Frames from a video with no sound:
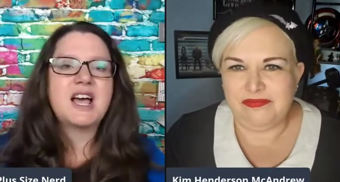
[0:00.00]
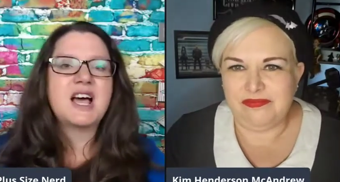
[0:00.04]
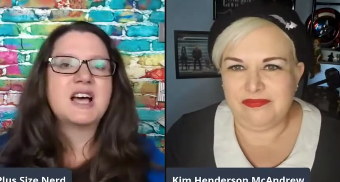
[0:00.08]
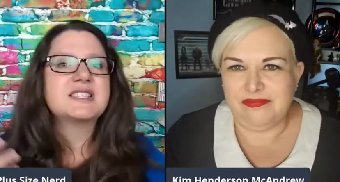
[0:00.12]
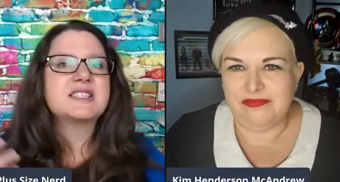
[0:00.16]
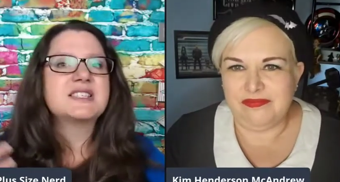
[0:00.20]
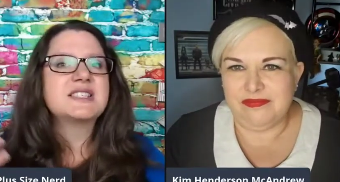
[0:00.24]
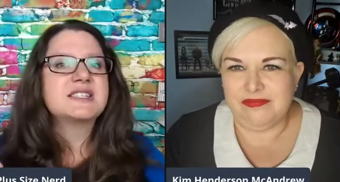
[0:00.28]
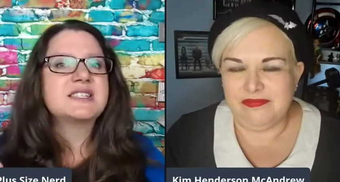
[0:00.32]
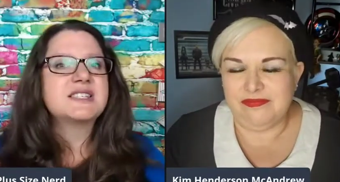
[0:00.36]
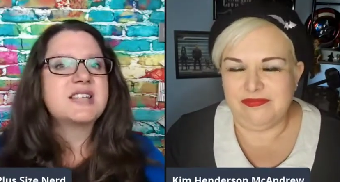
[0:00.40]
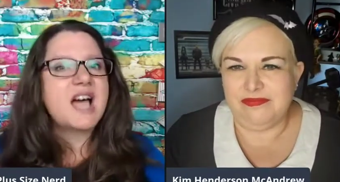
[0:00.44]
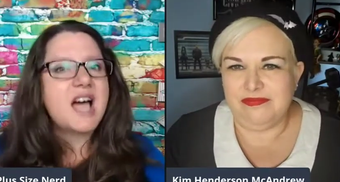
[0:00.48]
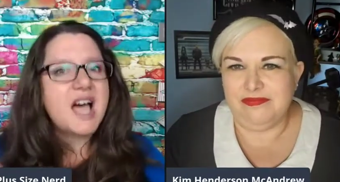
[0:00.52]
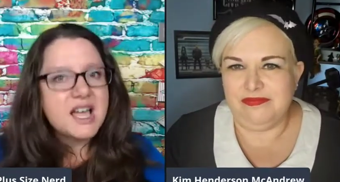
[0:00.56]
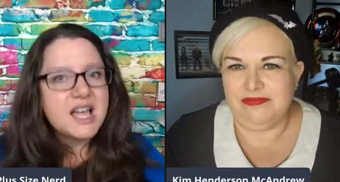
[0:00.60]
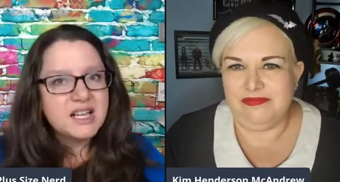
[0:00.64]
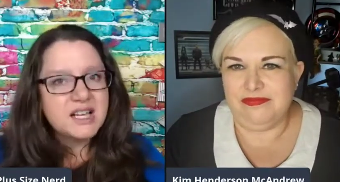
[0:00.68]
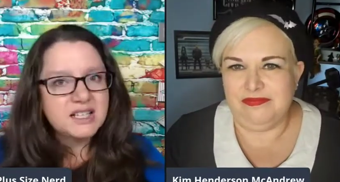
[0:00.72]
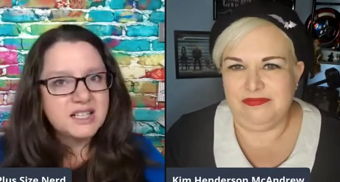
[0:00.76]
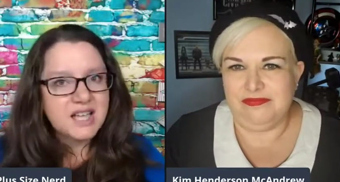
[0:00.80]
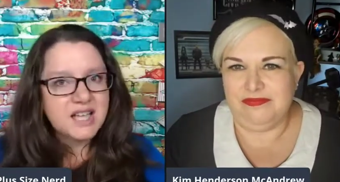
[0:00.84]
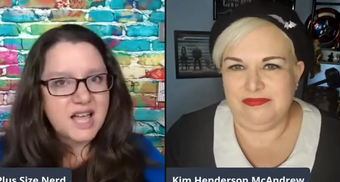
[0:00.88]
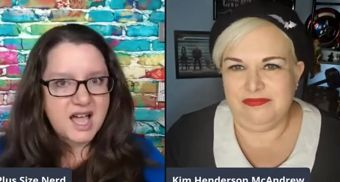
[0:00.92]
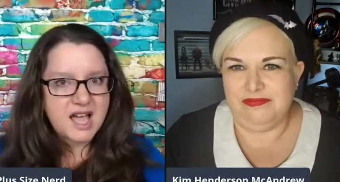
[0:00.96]
Speaker 1: a
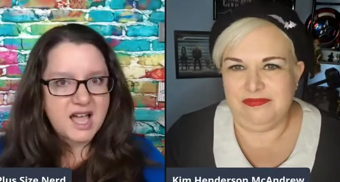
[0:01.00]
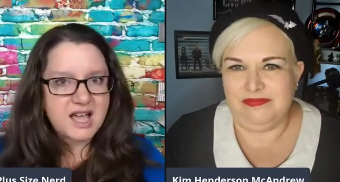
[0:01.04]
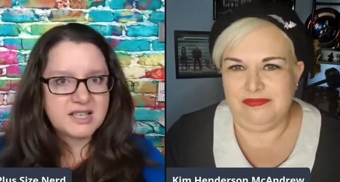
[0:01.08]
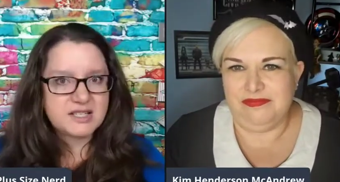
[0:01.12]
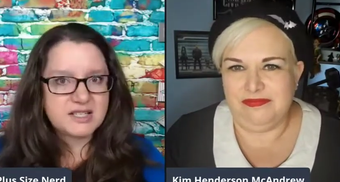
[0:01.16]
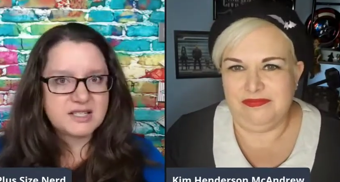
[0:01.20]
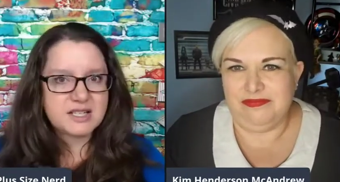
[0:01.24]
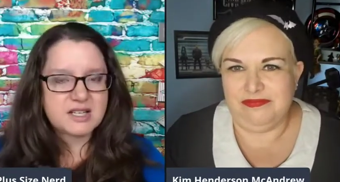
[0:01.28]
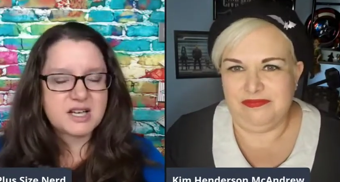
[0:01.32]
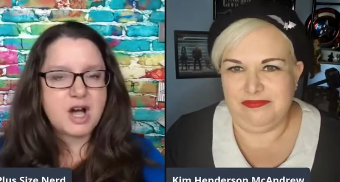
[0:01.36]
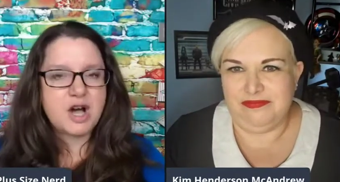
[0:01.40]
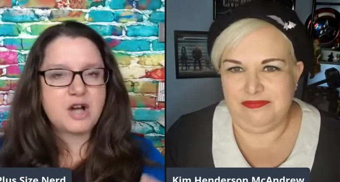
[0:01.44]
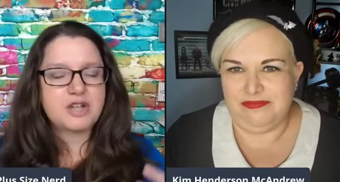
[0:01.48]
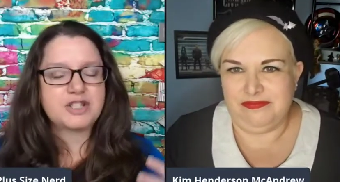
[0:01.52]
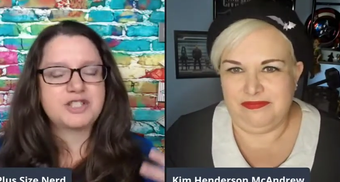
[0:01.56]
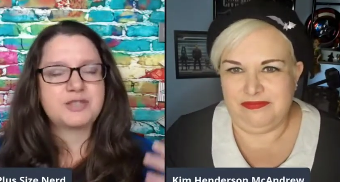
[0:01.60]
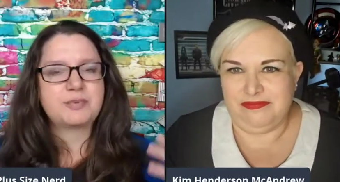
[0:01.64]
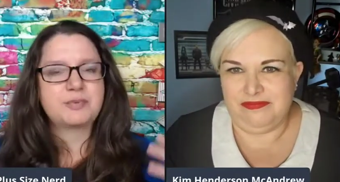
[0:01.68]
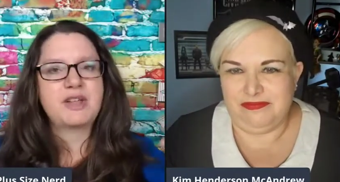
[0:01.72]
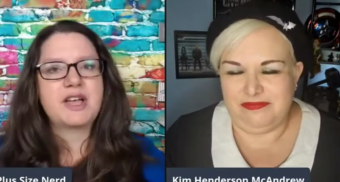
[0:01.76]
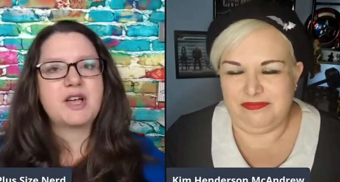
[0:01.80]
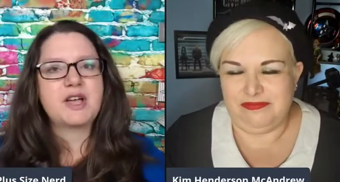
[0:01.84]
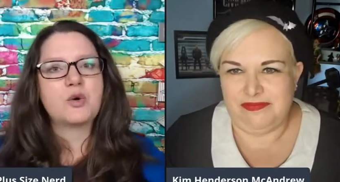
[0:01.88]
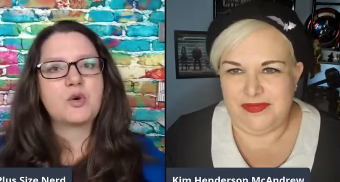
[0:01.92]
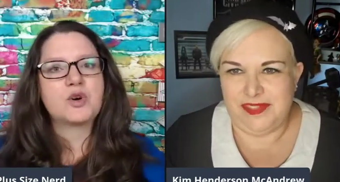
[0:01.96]
stylized
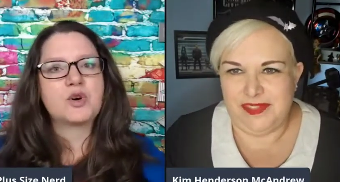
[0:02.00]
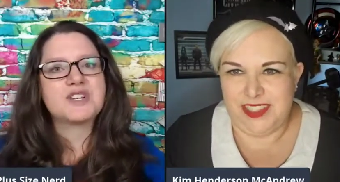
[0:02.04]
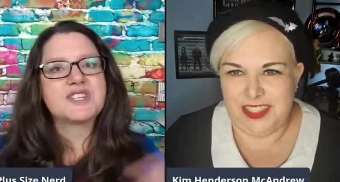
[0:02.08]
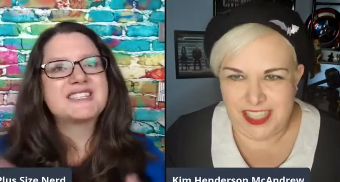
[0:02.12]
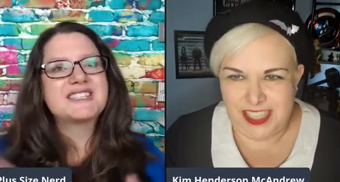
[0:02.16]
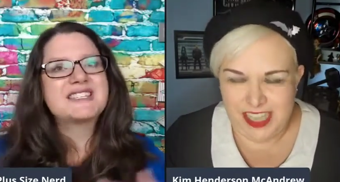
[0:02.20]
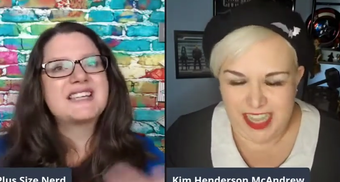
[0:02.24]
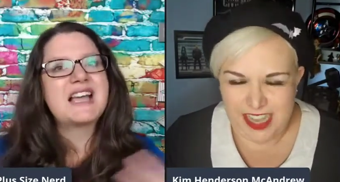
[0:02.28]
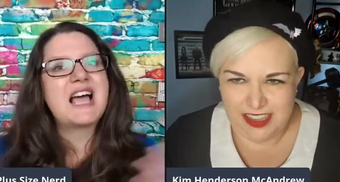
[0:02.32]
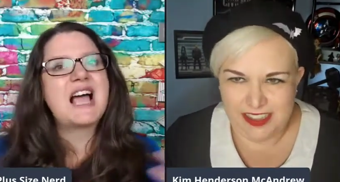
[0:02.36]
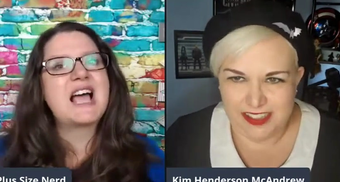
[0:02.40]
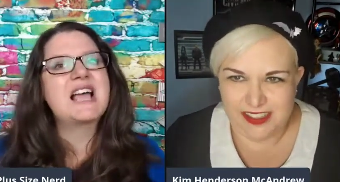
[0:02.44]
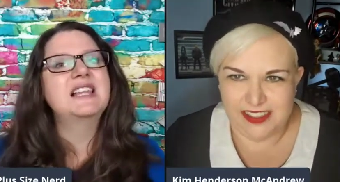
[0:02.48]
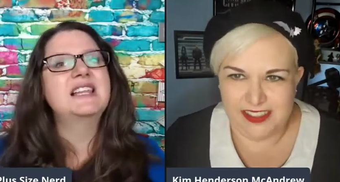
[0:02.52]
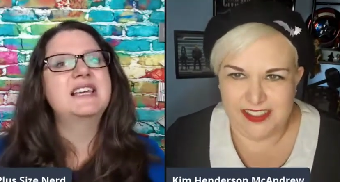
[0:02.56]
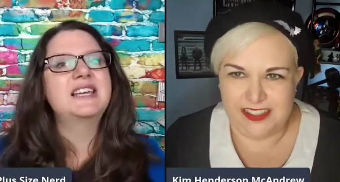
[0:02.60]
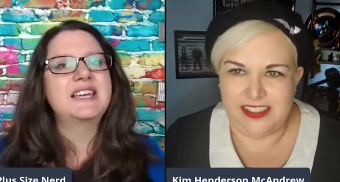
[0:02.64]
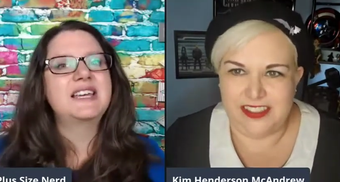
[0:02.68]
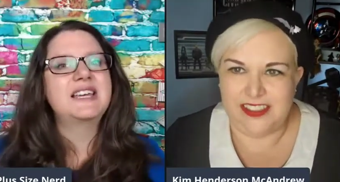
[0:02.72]
cosplay or styling